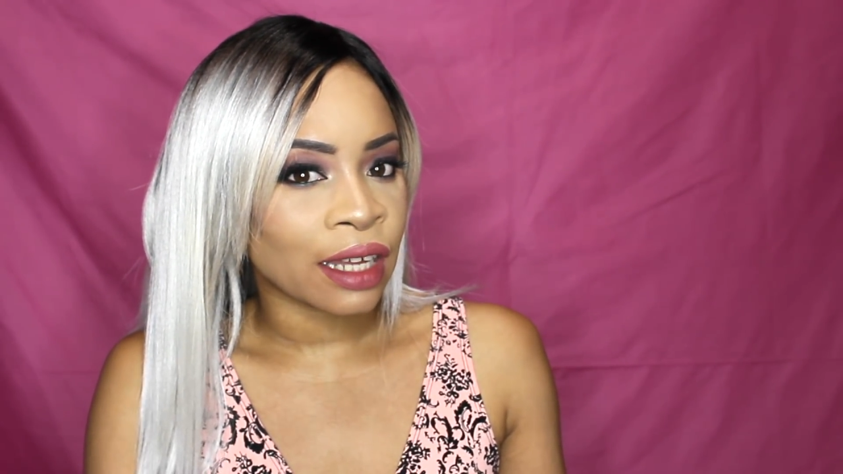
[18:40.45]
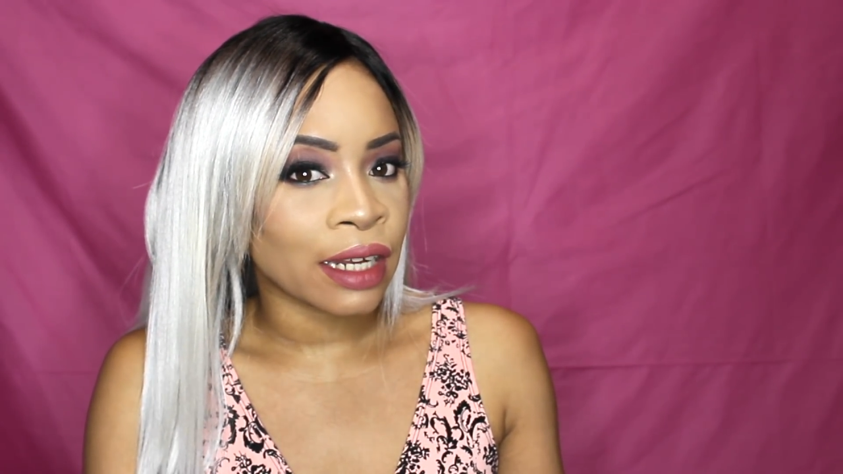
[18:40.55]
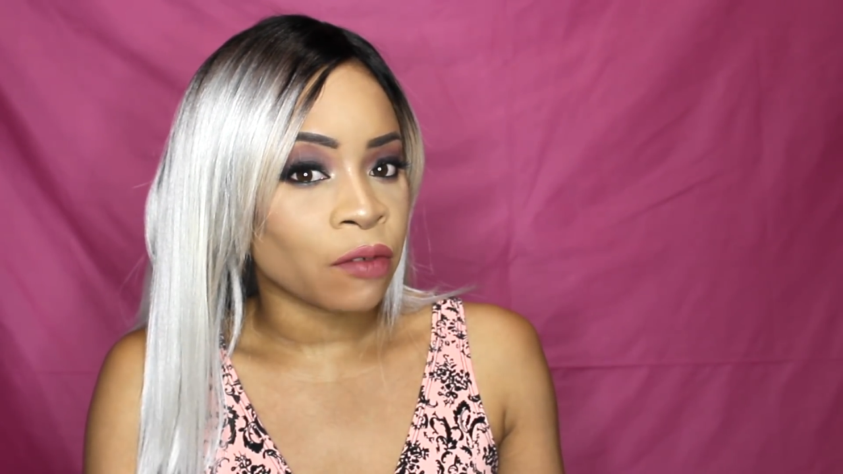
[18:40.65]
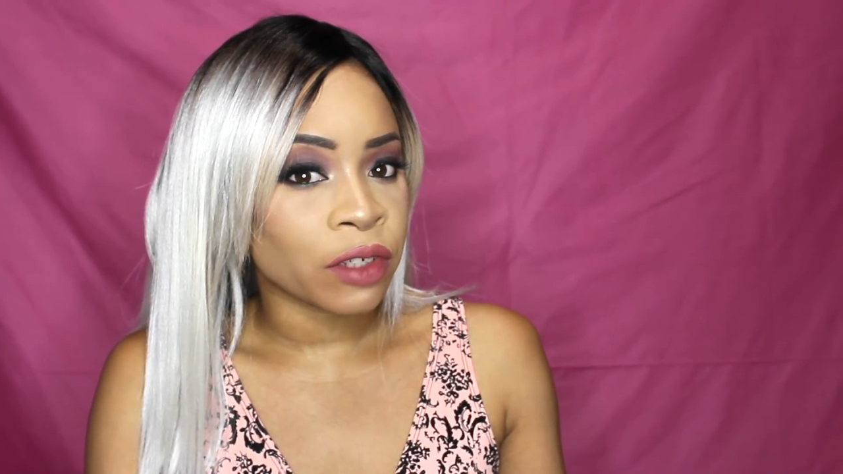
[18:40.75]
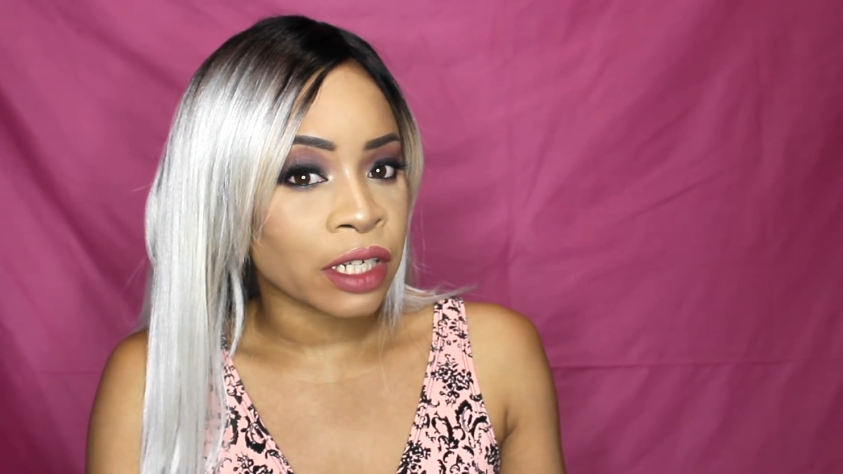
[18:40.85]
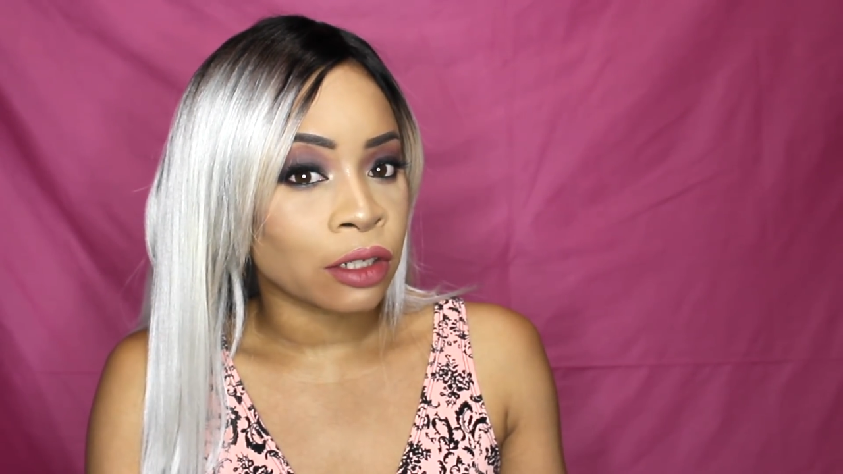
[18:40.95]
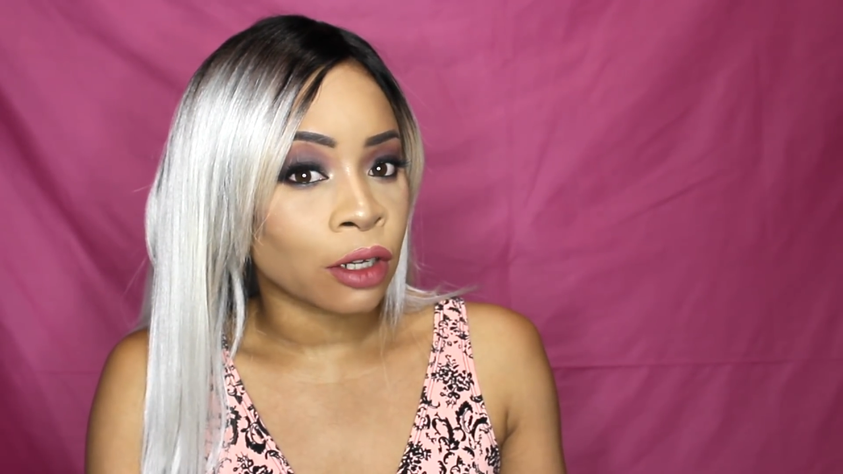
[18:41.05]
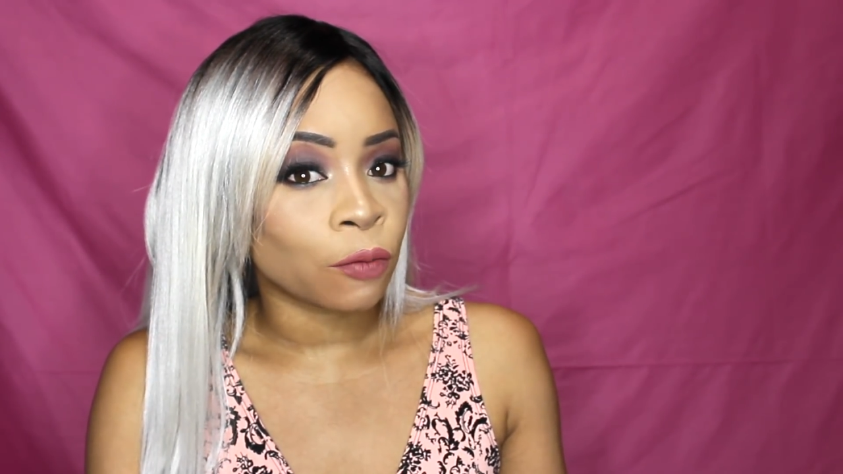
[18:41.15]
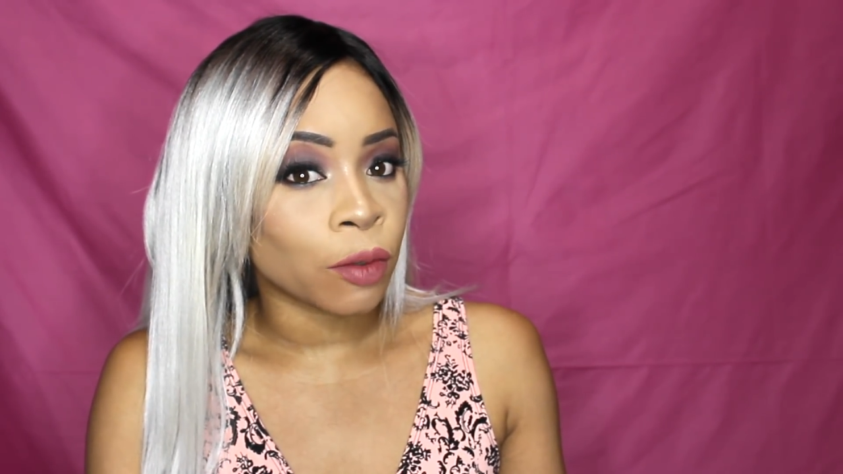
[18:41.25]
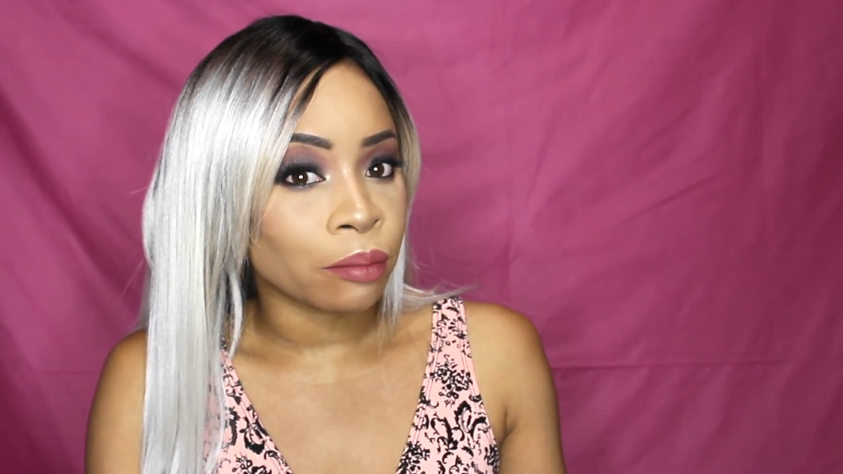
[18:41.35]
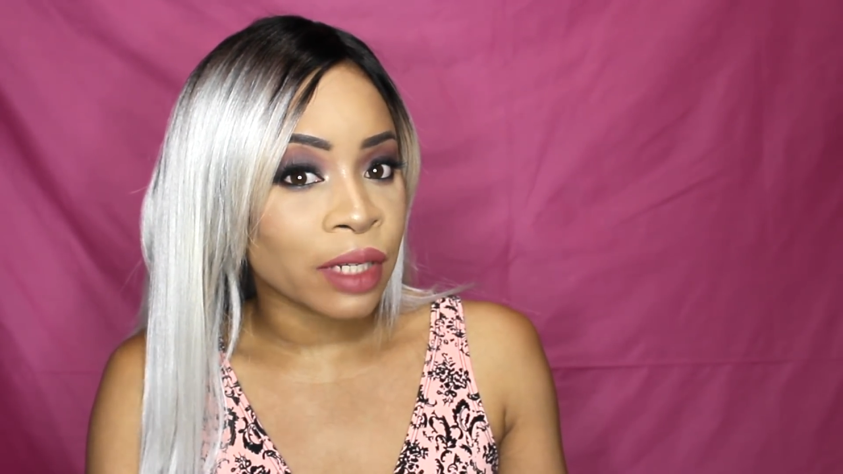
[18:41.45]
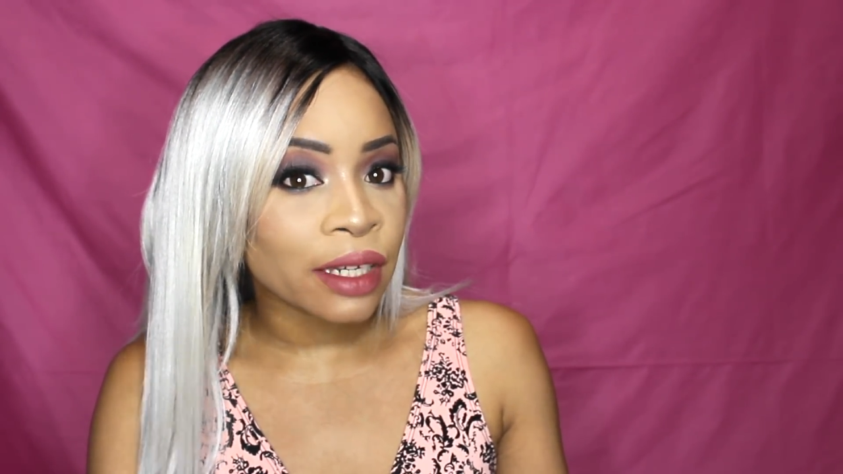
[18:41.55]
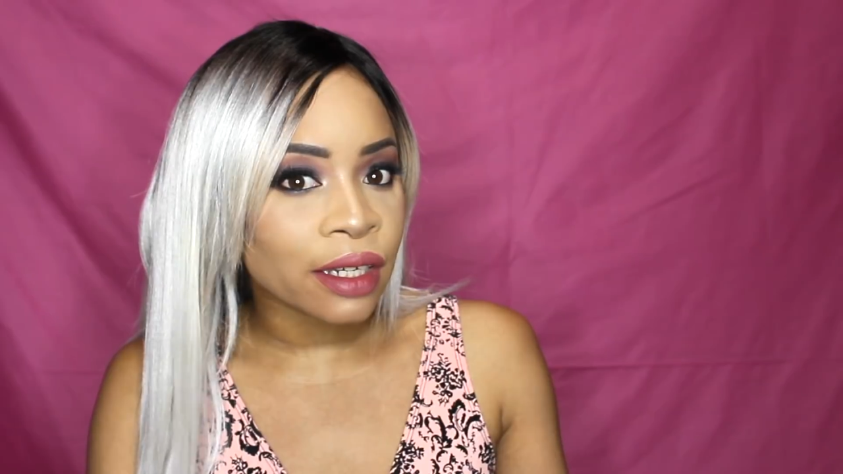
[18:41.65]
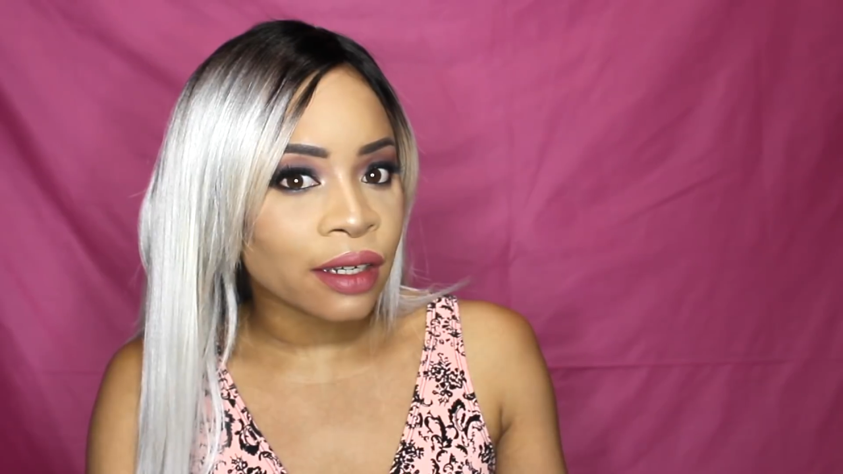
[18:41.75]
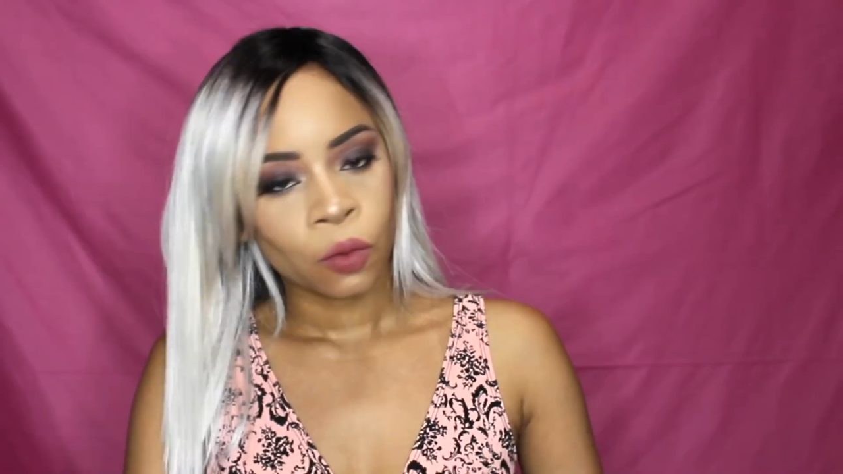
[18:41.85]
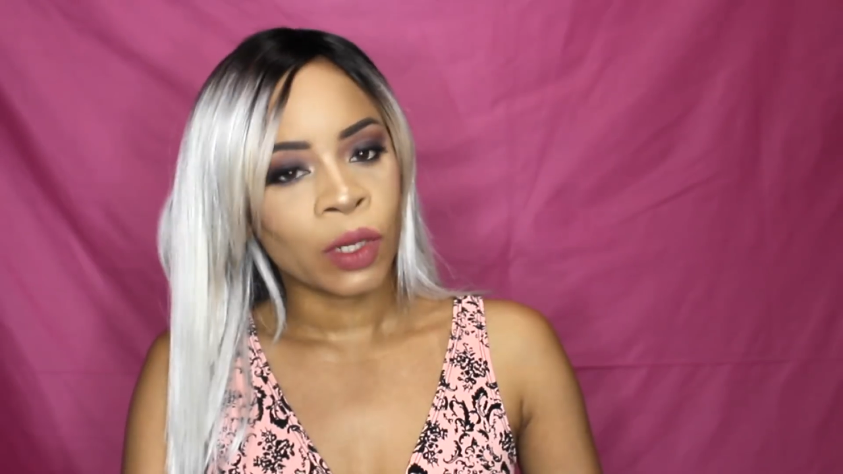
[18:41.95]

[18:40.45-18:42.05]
an everyday look for me.